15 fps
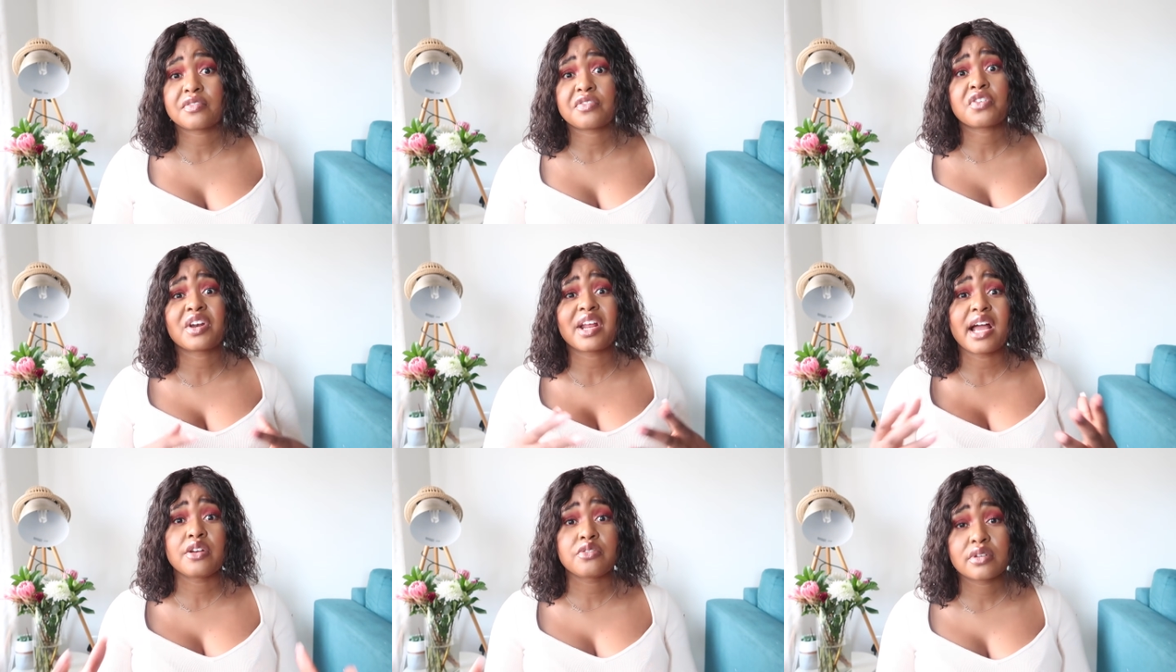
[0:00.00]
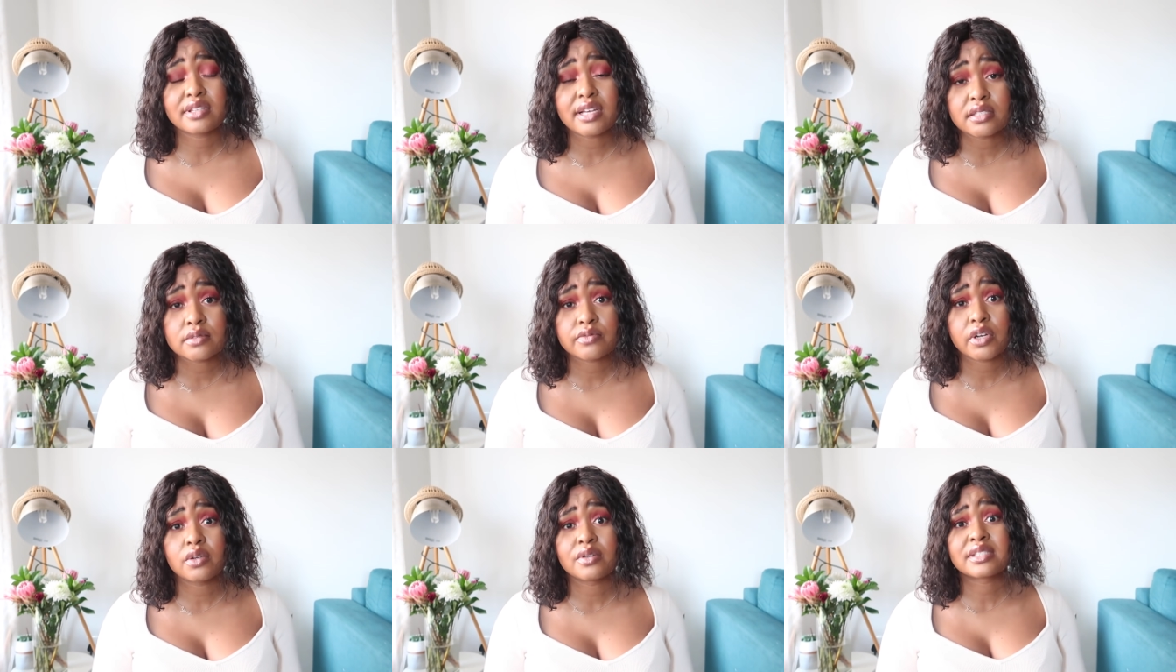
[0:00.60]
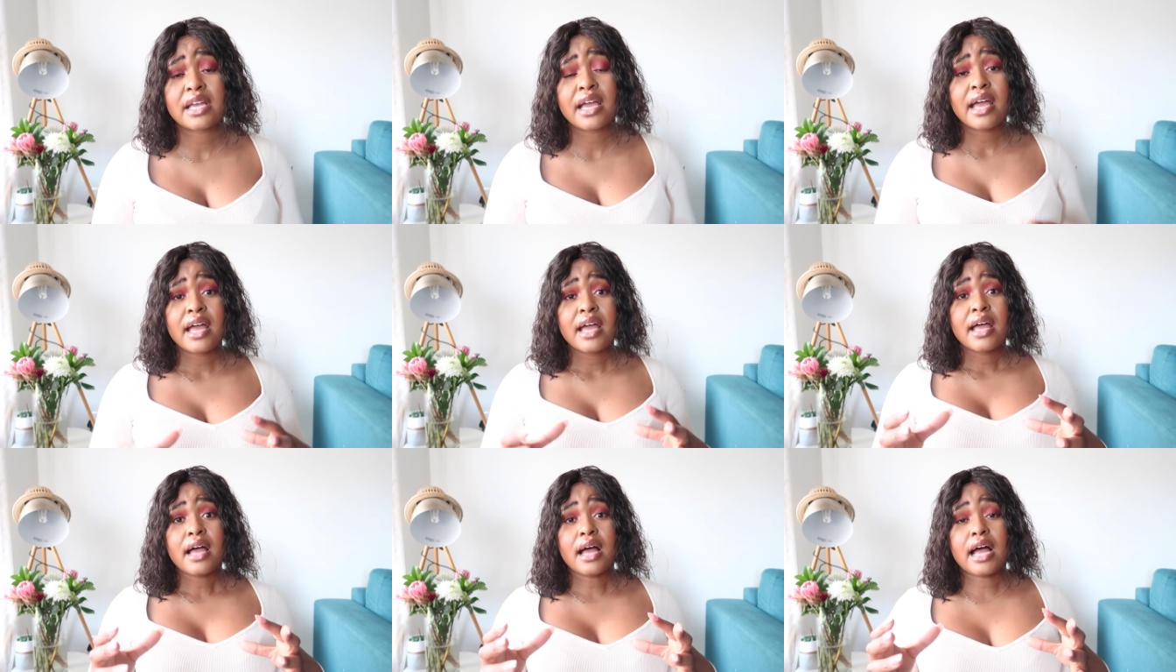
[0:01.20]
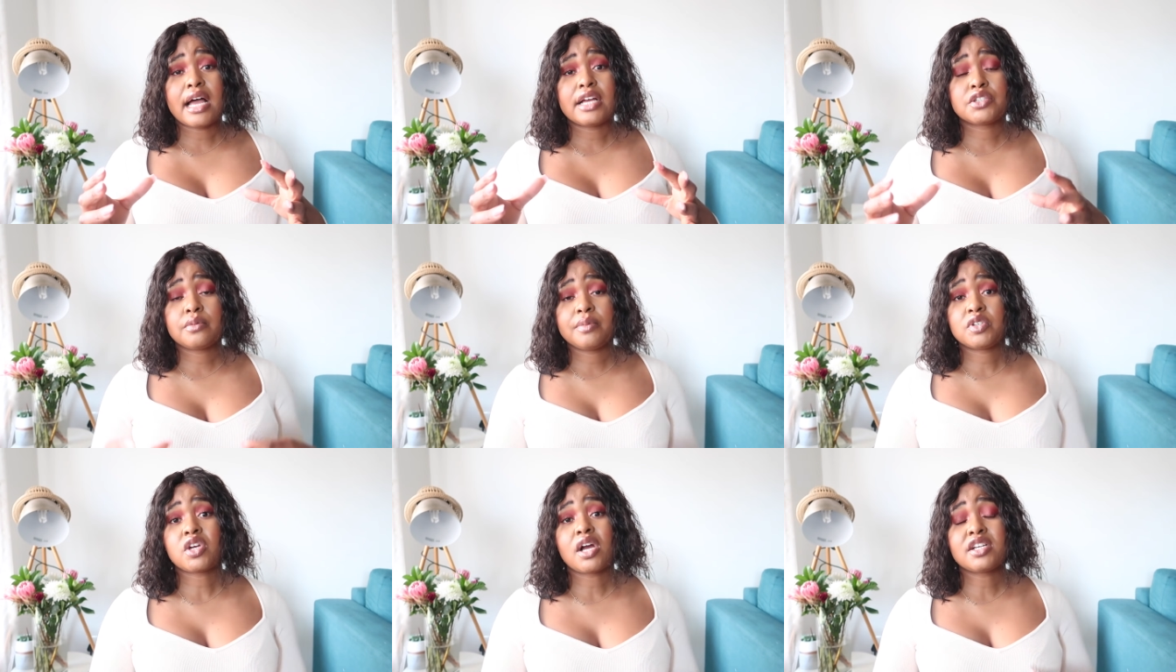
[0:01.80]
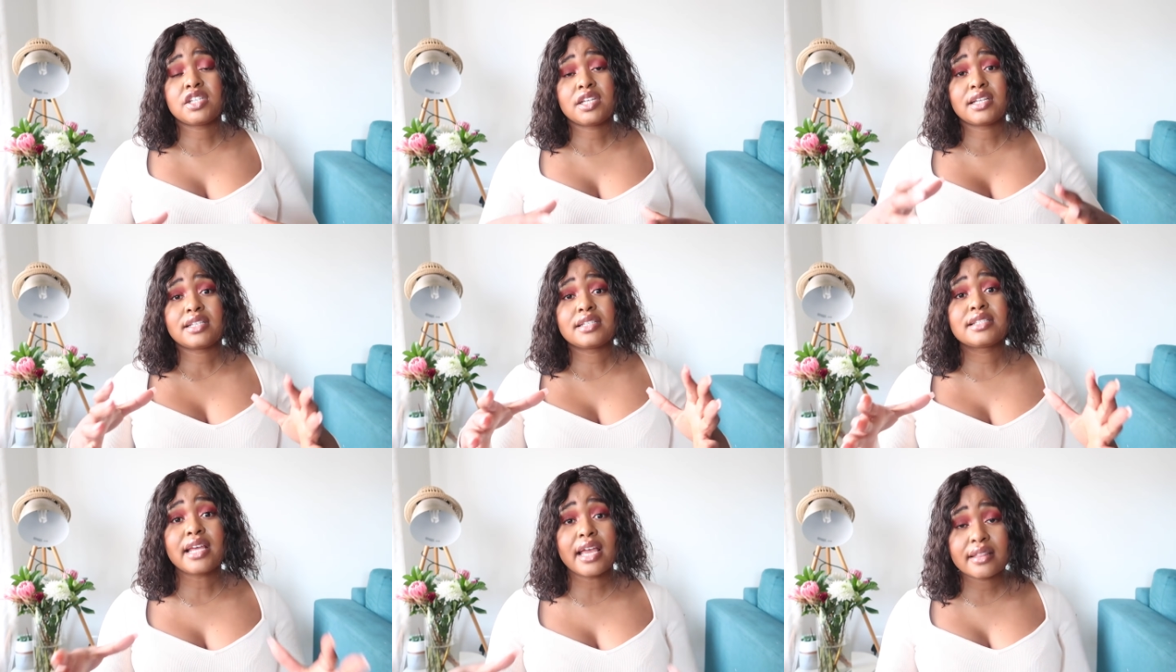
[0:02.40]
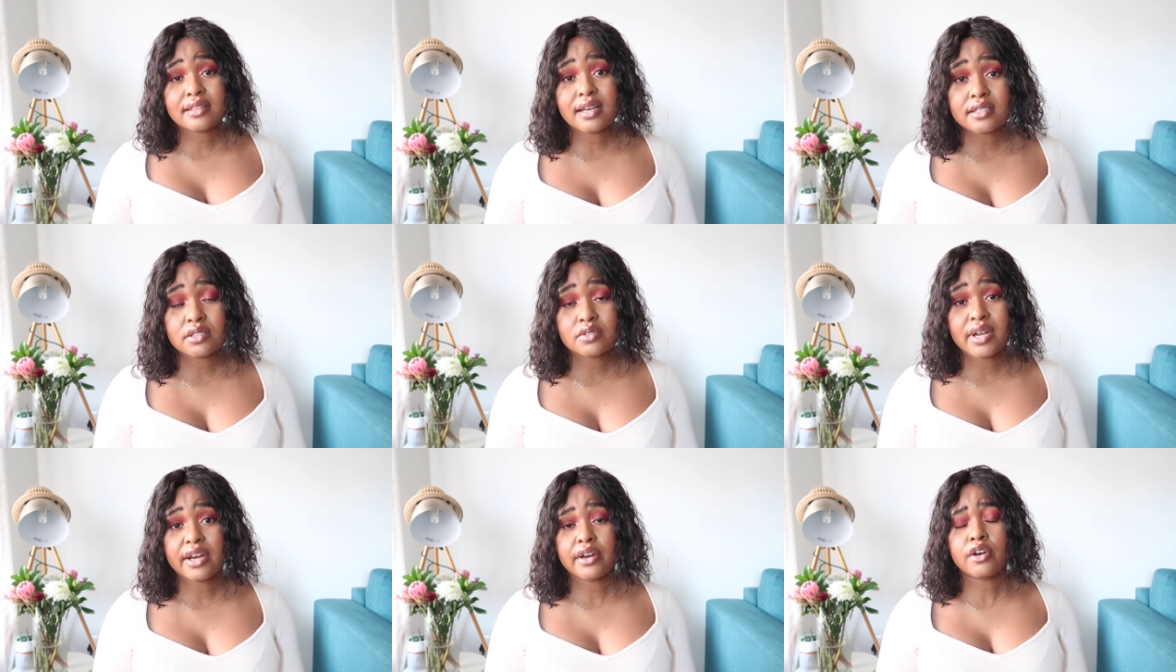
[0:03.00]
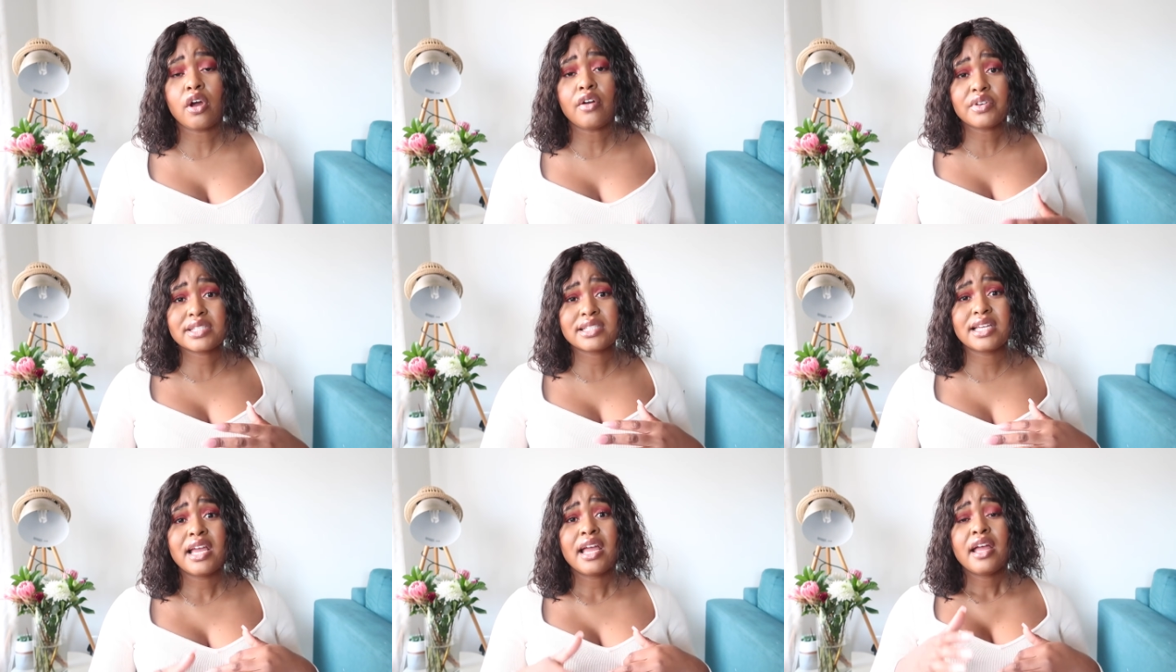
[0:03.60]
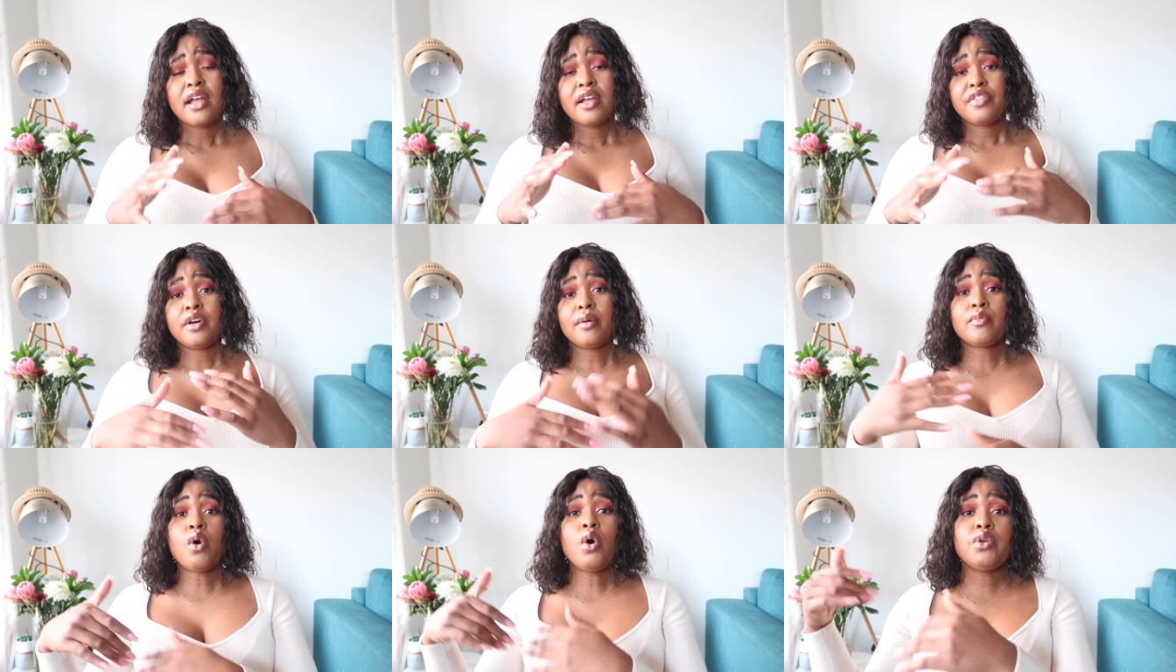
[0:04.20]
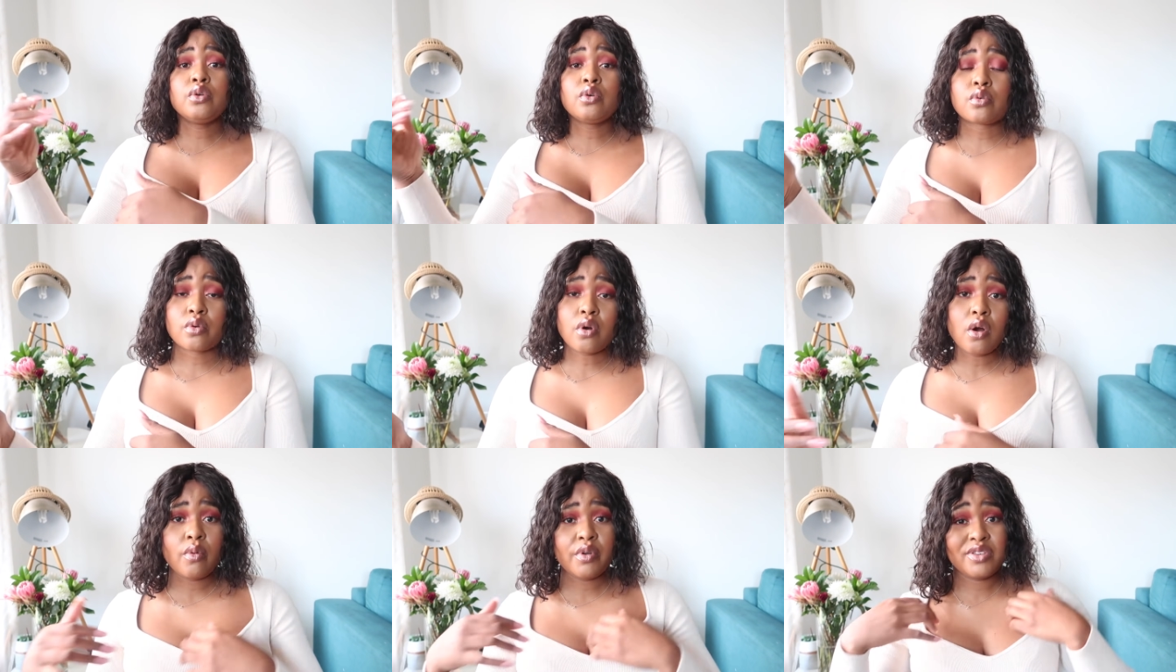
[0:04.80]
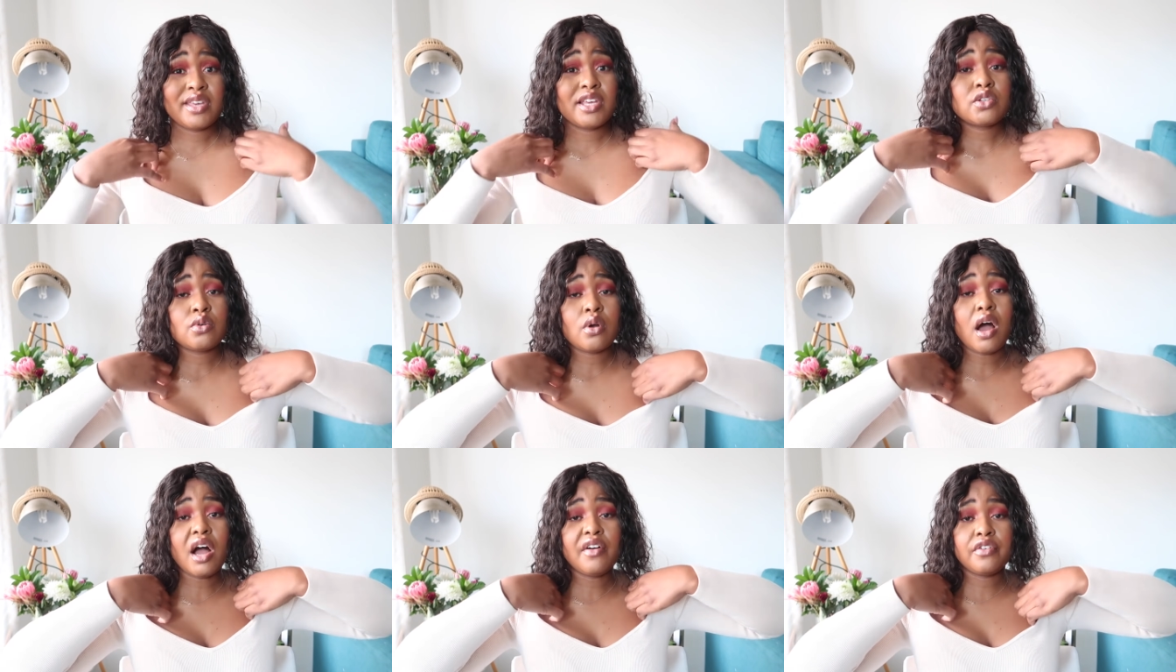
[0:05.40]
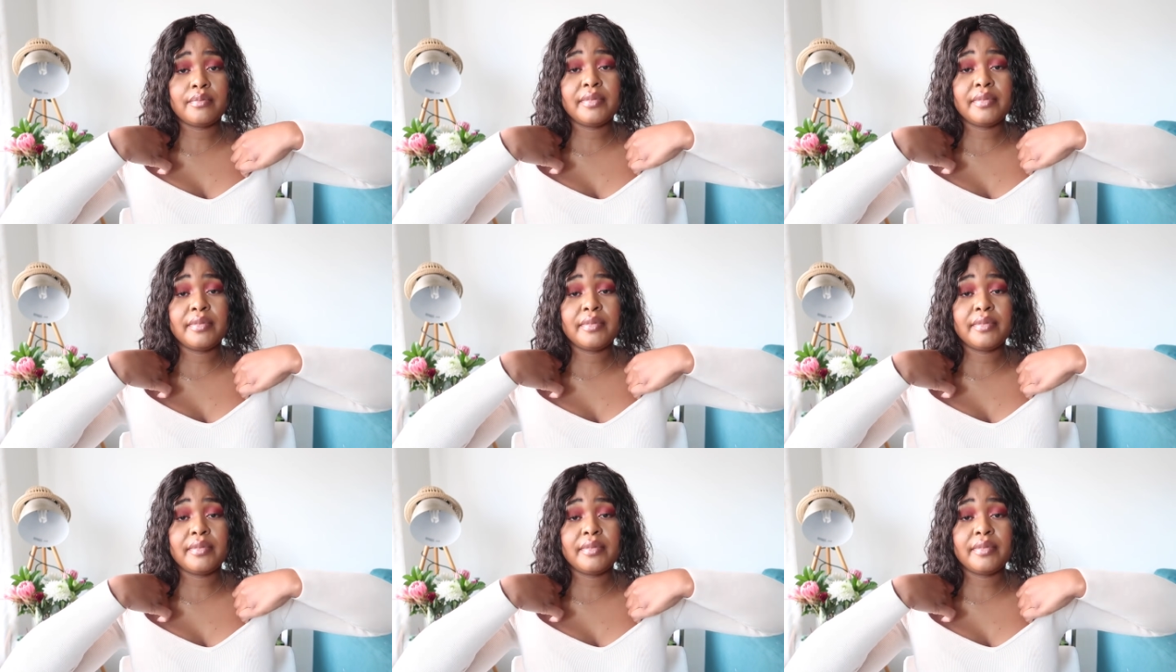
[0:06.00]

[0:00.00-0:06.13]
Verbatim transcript: If I've got one hundred thousand followers, I should be charging ten thousand rand. And obviously, the more you grow, when you get to half a